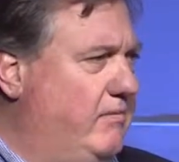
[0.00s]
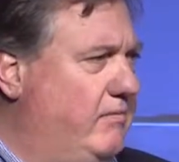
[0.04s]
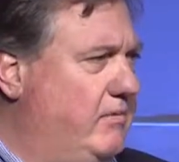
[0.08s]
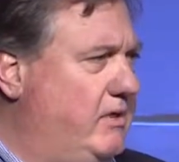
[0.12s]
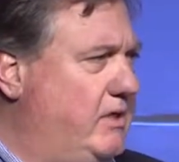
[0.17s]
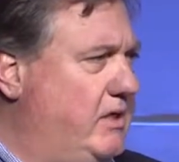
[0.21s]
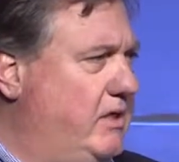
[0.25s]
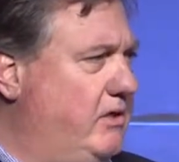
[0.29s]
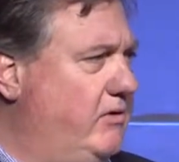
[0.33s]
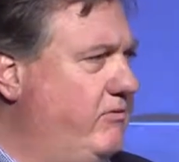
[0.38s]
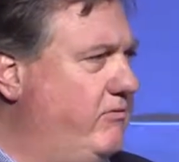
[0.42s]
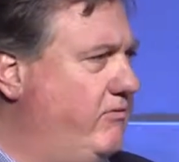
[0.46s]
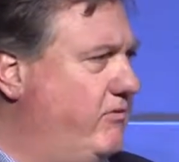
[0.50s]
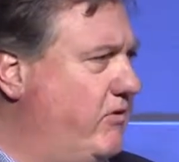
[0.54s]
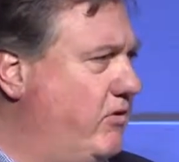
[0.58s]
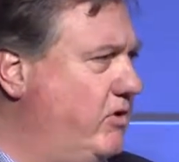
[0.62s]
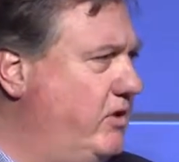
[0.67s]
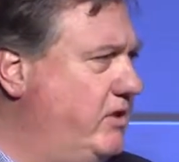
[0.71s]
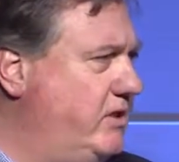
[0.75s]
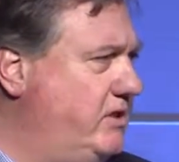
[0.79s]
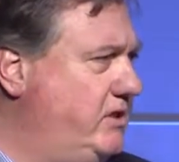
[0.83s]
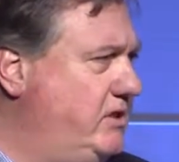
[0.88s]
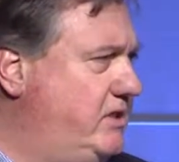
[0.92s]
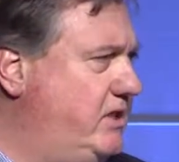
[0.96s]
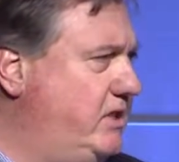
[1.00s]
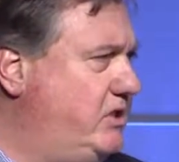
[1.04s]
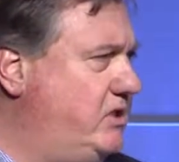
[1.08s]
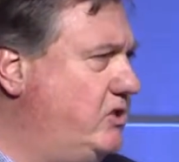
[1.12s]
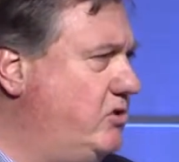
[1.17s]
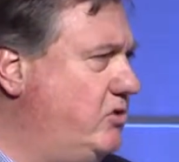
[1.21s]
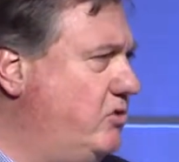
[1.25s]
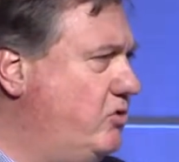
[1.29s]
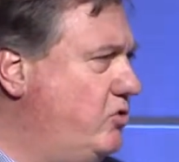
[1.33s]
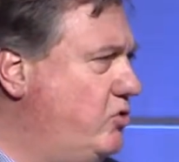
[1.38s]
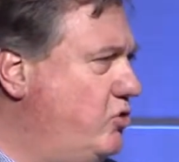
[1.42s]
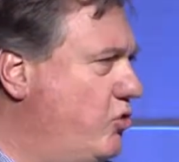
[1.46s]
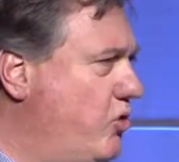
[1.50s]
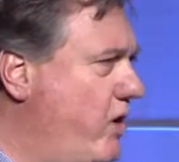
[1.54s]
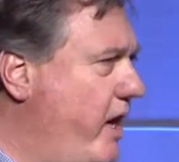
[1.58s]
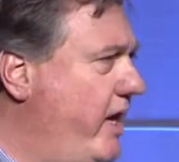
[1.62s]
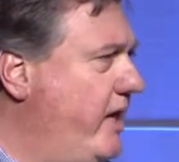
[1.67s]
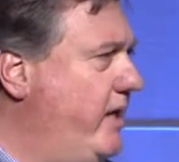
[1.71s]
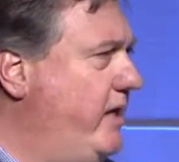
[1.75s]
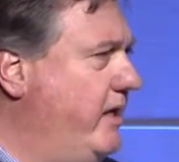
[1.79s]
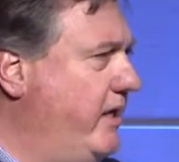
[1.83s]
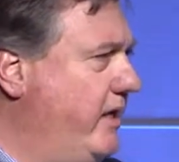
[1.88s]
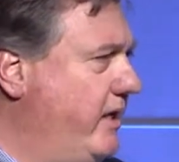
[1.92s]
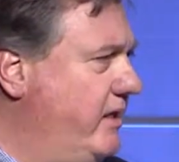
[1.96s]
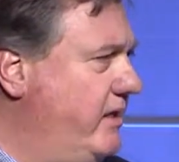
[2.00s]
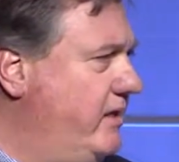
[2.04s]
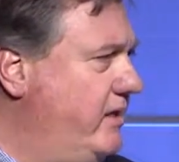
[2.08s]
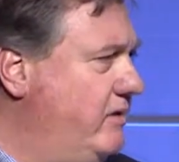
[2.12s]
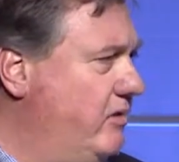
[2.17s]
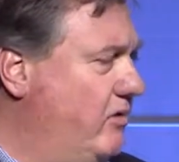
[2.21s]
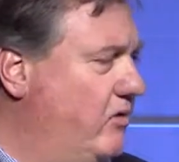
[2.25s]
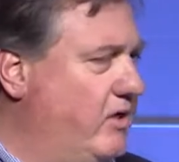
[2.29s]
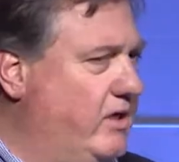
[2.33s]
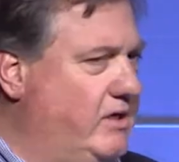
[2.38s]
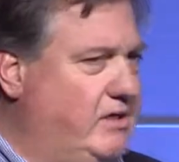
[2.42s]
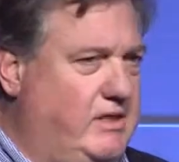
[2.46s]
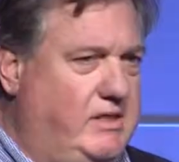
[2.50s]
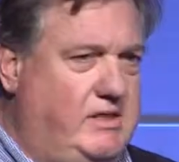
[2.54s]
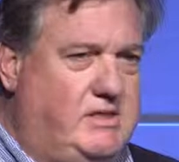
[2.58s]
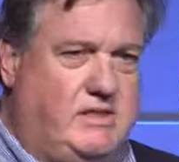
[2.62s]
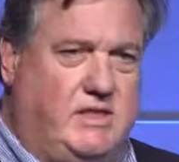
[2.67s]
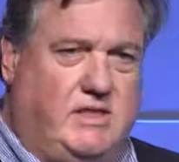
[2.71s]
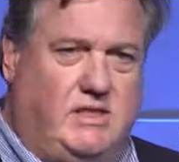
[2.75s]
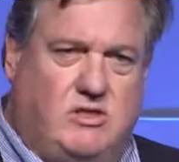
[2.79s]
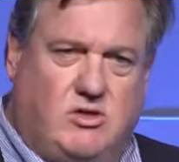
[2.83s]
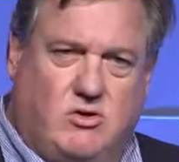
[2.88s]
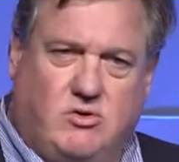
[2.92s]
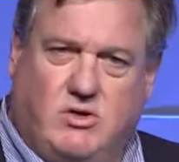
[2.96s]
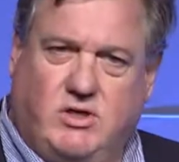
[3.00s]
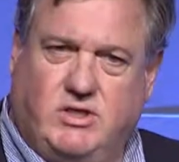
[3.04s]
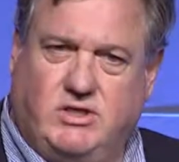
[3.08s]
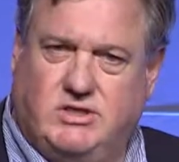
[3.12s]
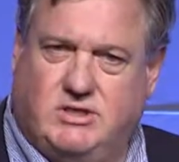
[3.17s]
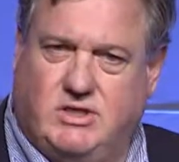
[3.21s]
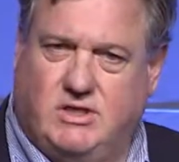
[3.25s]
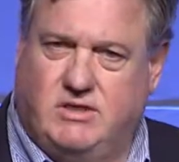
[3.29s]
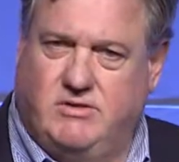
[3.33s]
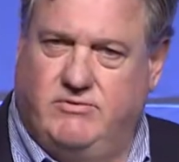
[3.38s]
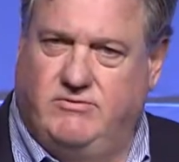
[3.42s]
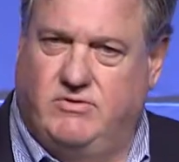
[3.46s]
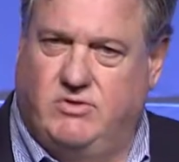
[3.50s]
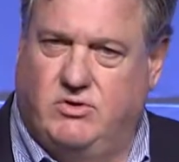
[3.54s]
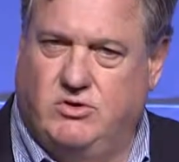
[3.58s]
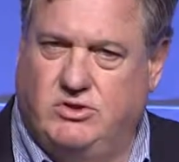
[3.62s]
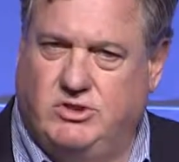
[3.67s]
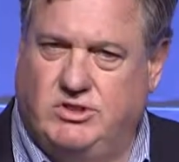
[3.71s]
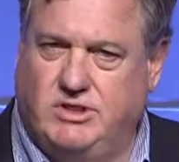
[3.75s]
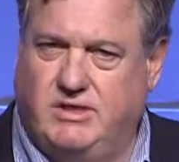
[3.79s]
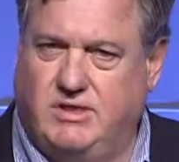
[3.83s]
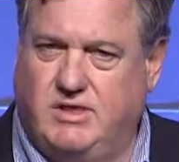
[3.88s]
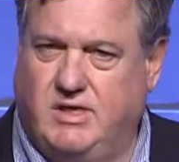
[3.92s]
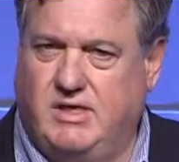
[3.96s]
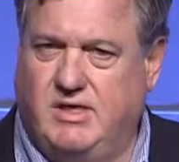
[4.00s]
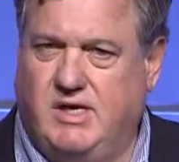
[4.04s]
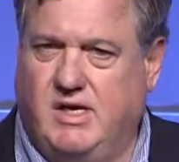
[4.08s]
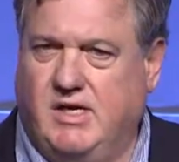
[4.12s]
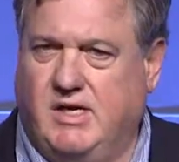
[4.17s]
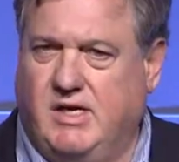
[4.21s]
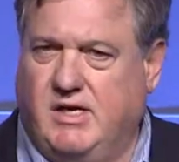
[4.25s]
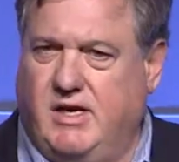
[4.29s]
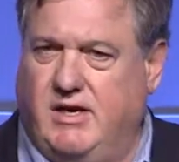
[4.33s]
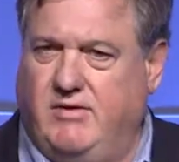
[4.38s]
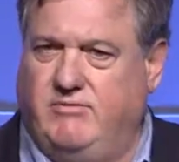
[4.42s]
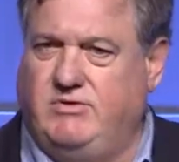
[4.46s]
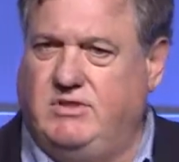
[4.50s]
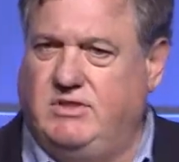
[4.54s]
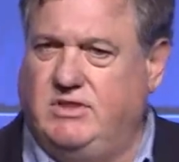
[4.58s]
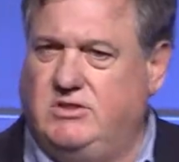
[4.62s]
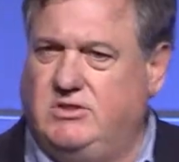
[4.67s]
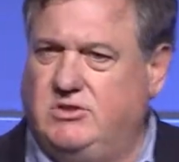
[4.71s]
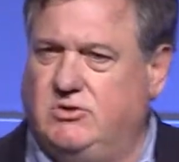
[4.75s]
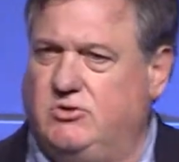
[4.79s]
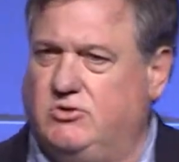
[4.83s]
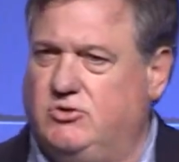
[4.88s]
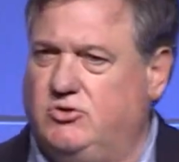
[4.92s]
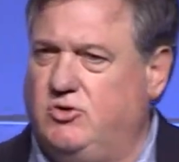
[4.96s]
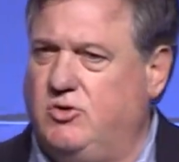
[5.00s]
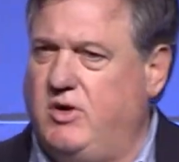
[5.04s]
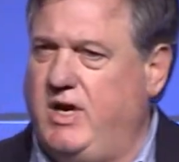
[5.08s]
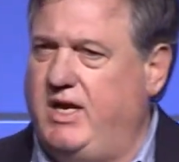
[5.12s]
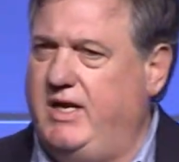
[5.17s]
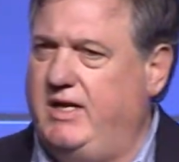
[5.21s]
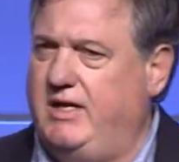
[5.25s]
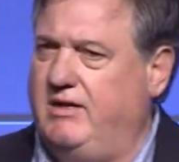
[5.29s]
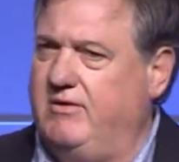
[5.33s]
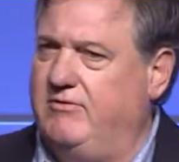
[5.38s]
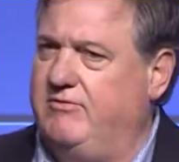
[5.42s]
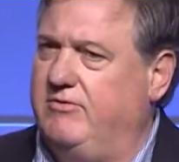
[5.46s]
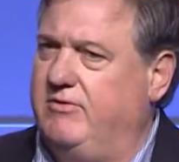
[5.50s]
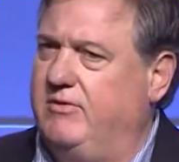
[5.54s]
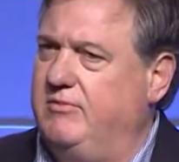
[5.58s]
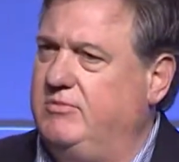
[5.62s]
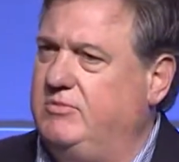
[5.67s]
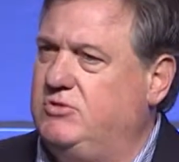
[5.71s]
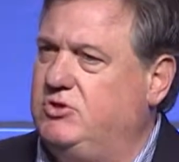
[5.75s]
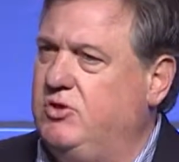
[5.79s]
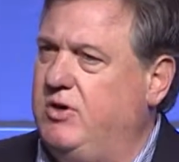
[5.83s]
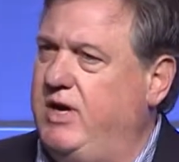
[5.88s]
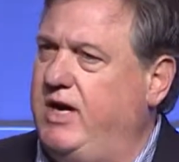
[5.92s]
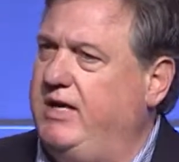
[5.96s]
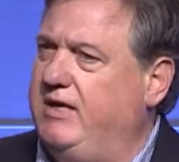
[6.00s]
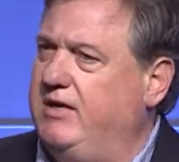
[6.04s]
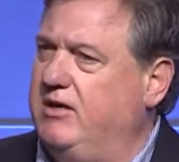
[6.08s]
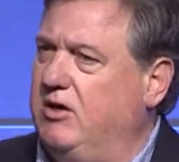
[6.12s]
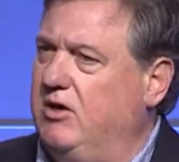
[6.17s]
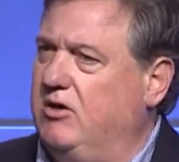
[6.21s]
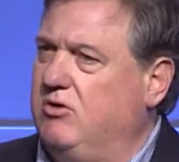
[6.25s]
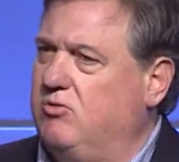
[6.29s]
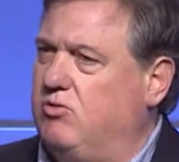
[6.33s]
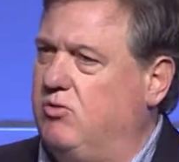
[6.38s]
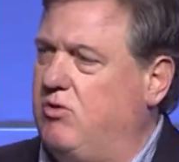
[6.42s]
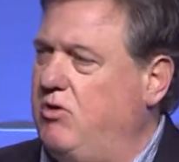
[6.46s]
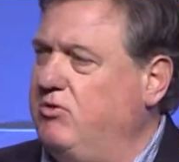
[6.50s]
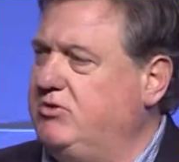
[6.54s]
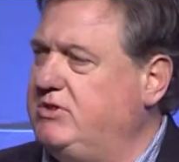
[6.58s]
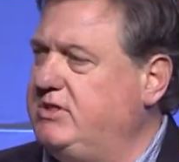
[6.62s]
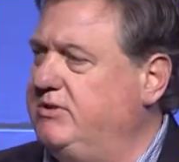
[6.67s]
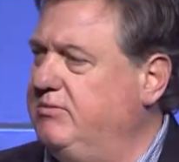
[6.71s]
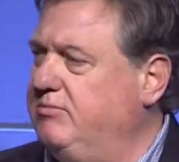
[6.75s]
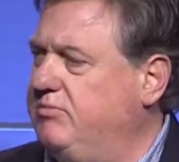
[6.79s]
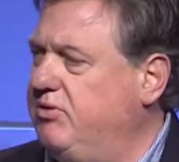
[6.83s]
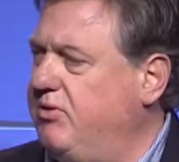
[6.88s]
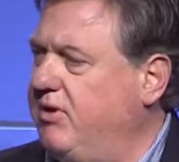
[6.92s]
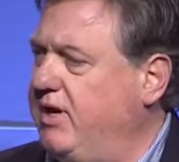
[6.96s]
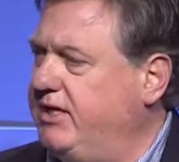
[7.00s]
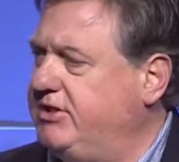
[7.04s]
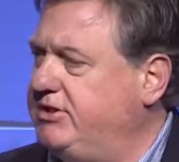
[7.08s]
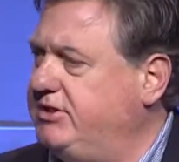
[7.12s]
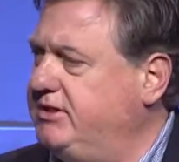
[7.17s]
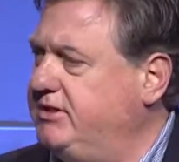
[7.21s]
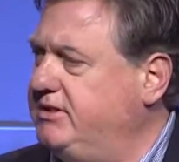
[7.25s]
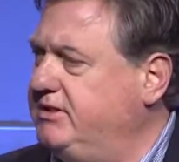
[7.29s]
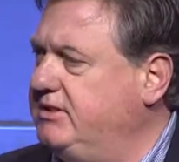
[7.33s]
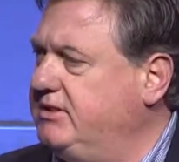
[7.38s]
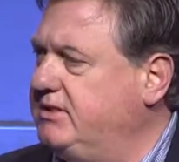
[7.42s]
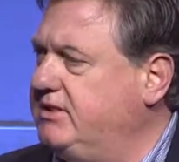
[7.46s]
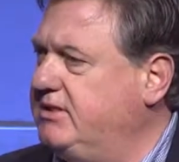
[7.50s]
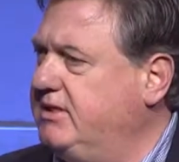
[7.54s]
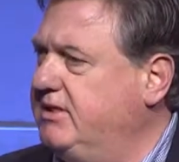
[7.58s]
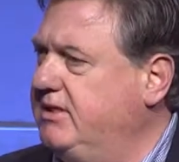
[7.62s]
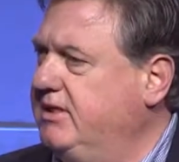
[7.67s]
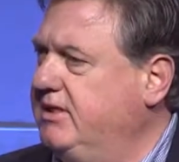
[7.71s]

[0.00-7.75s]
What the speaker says: convert digital trading, or at least encourage the conversion of digital trading from trading on gross impressions